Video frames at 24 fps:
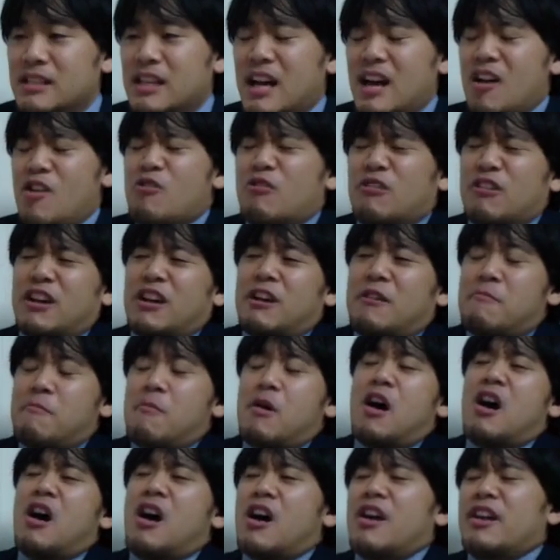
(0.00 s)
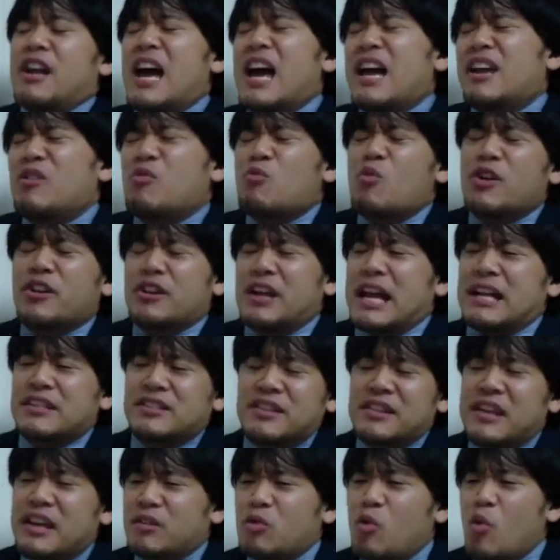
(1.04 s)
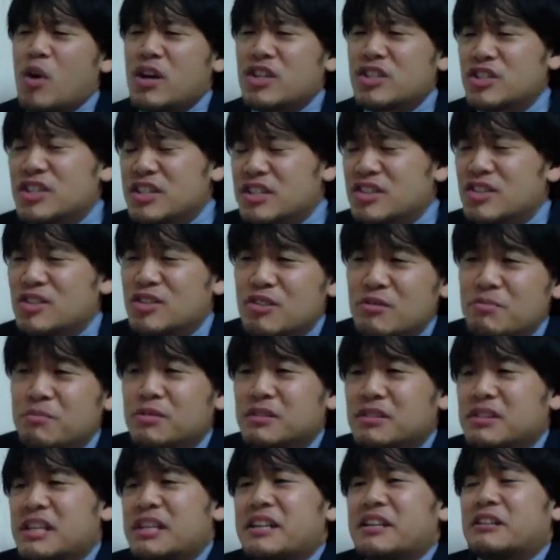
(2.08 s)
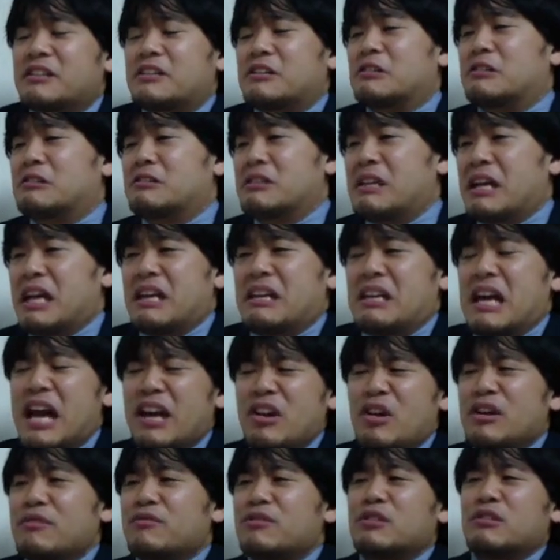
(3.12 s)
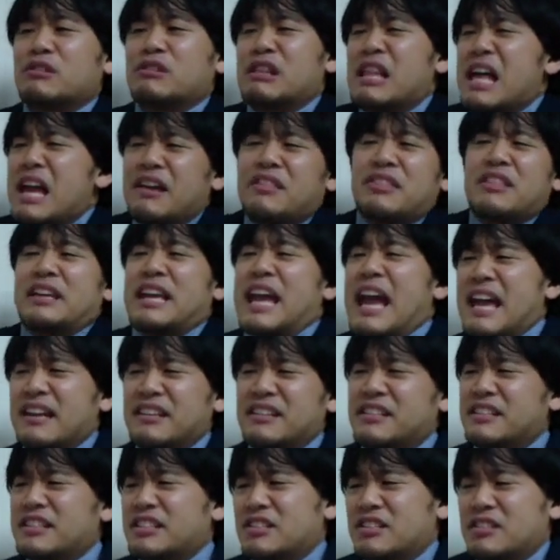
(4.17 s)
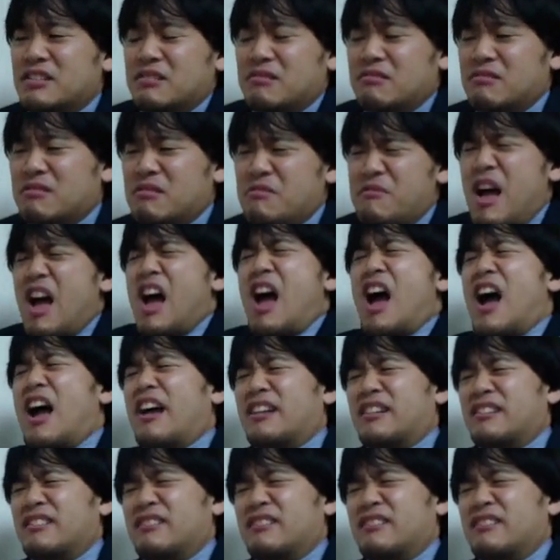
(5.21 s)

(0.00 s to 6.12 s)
Oh, come on. I don't want to answer that question. It's too political, and I don't even like the candidates. Come on.